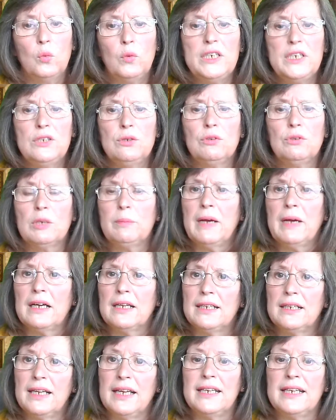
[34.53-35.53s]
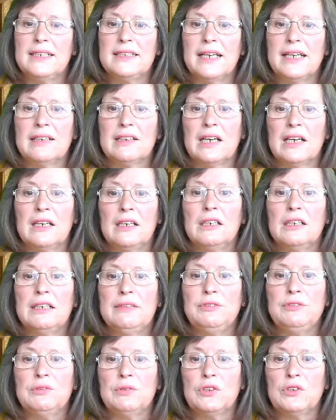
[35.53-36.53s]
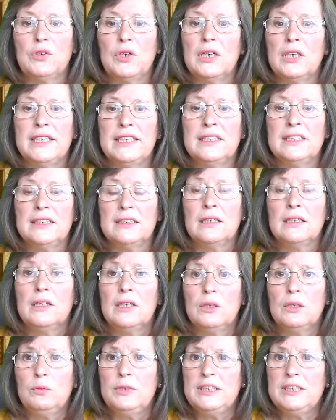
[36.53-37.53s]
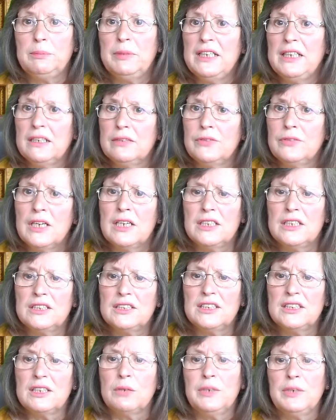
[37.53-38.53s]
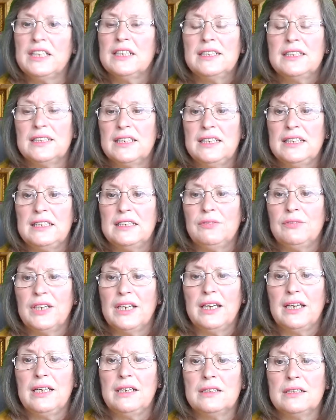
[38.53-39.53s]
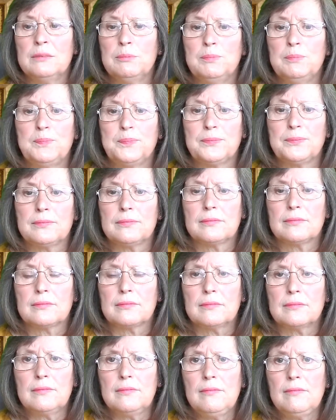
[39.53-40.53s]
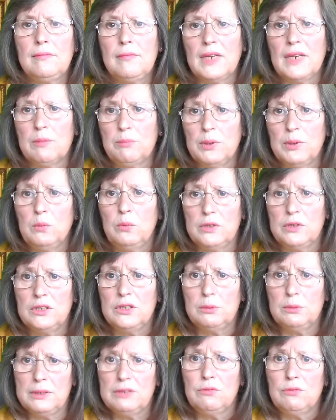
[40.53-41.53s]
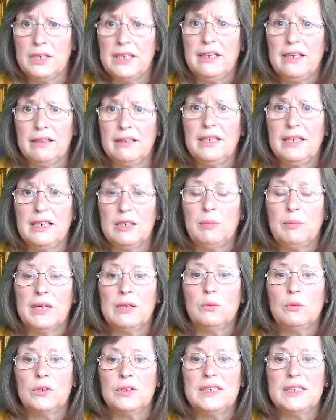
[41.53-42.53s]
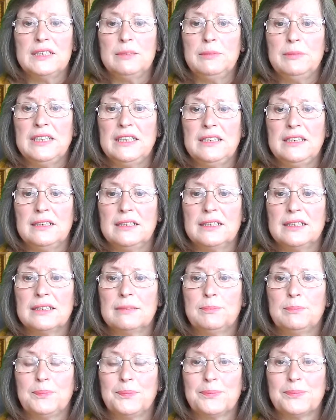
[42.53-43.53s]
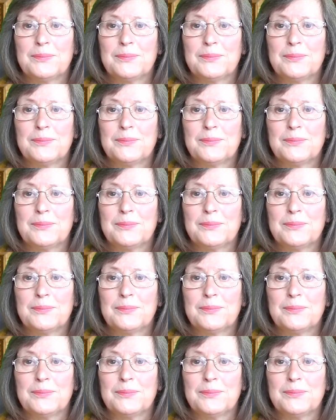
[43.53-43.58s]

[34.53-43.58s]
We talk about laying down our lives for Christ. We speak of sowing the seeds of the kingdom. But do we really think about what this means?